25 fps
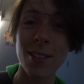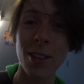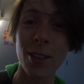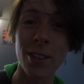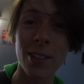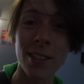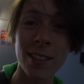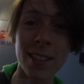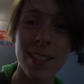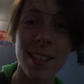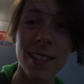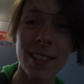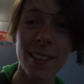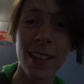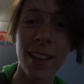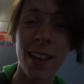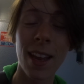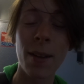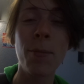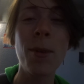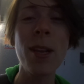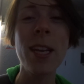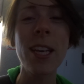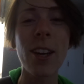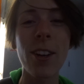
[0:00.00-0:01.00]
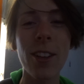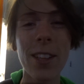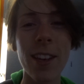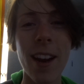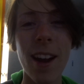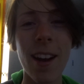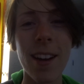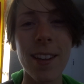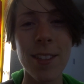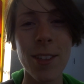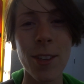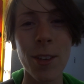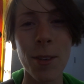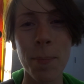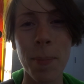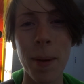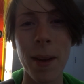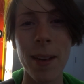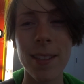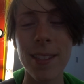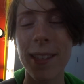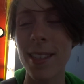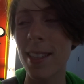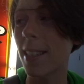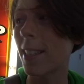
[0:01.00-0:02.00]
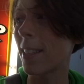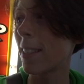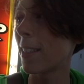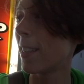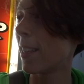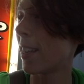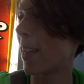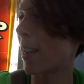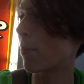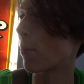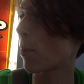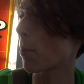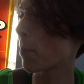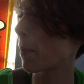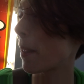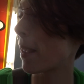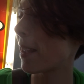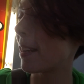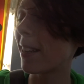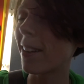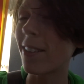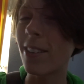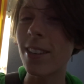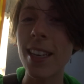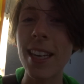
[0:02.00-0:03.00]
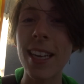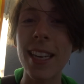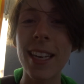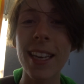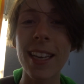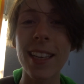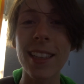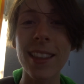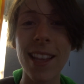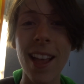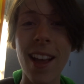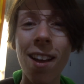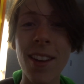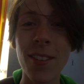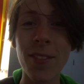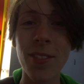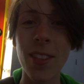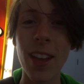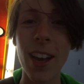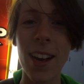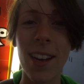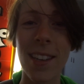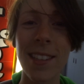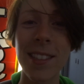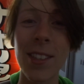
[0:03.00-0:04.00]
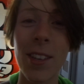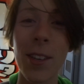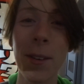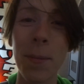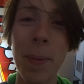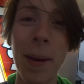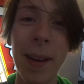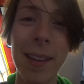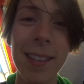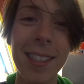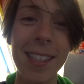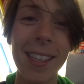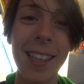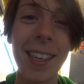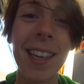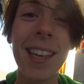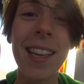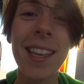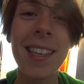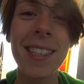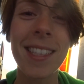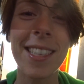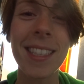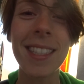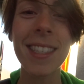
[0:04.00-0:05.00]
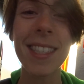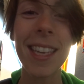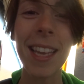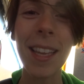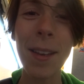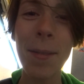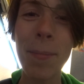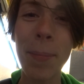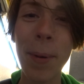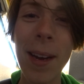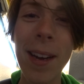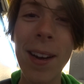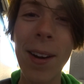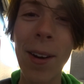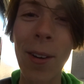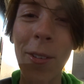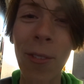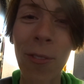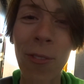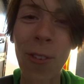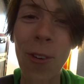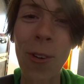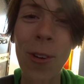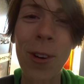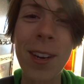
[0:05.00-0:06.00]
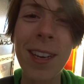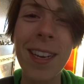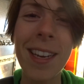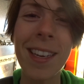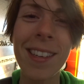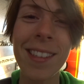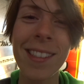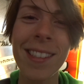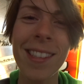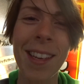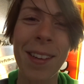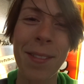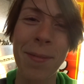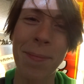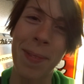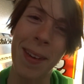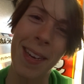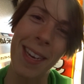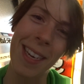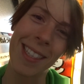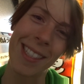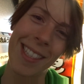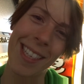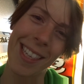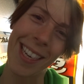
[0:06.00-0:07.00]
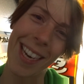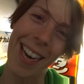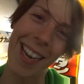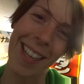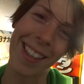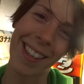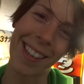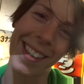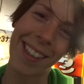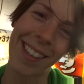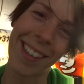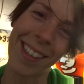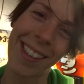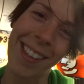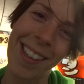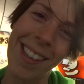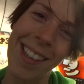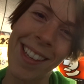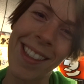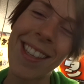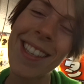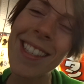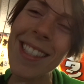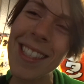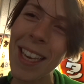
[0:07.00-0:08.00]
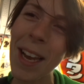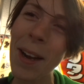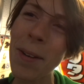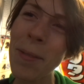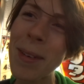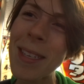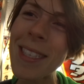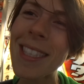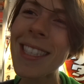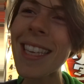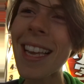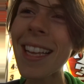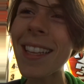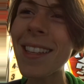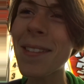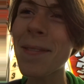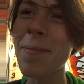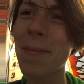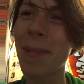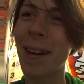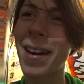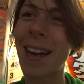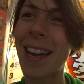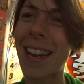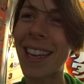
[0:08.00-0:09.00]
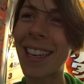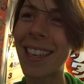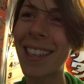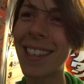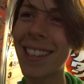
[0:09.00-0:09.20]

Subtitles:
dogs, and we call it hot dog pasta. And we're planning on eating a lot of the hot dog pasta to celebrate our 4 years of being together. This is how we celebrate.